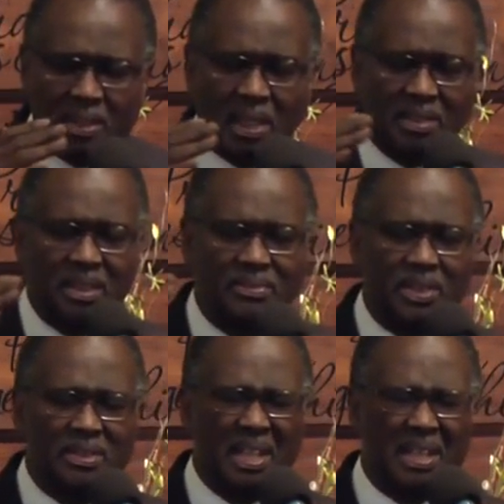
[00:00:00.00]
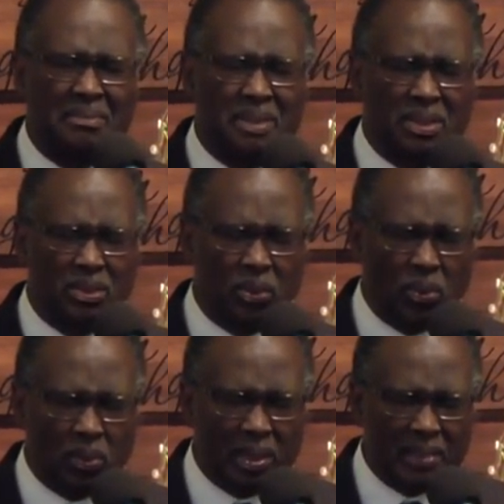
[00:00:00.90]
And I give your name the
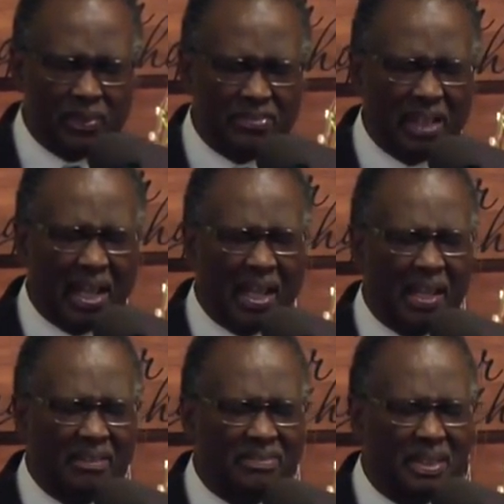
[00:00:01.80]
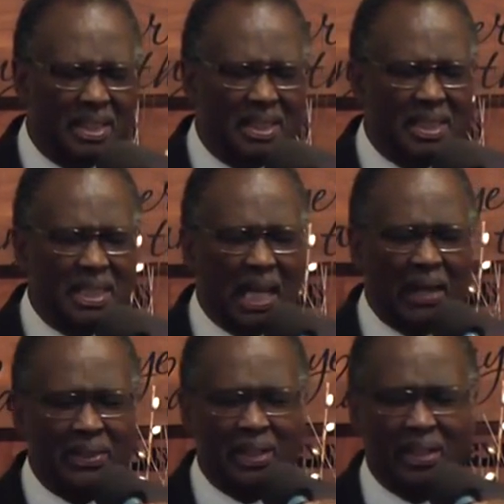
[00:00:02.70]
glory. Revive
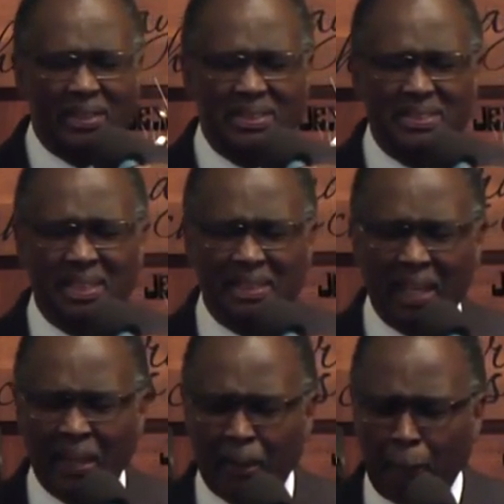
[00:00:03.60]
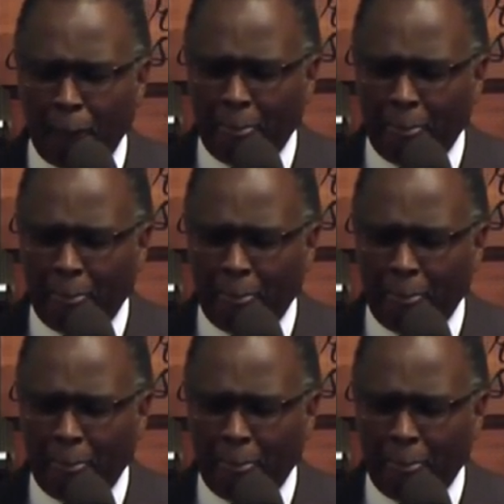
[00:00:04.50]
our hearts today.